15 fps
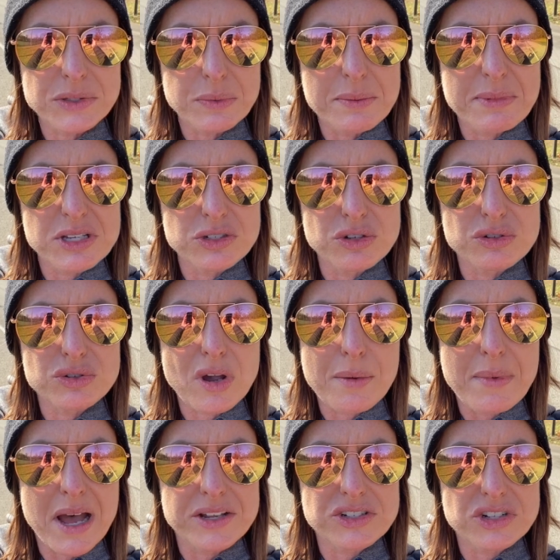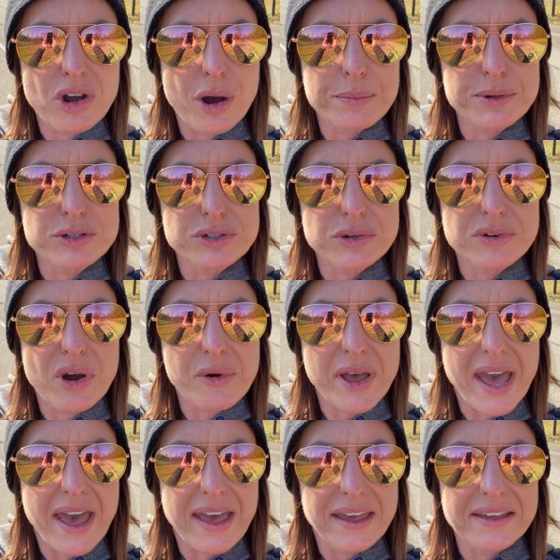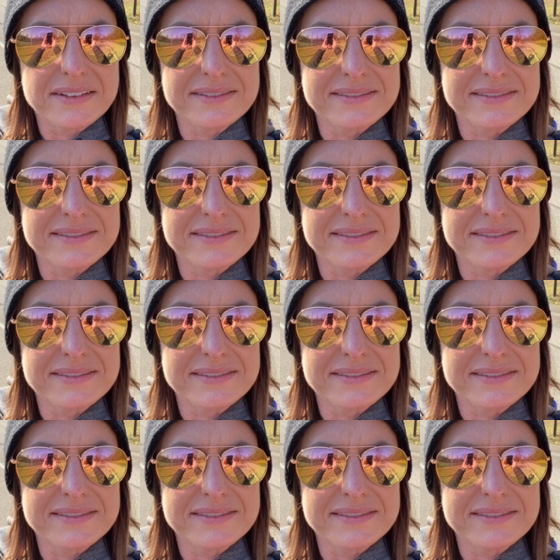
We miss you so much and hope you're doing okay.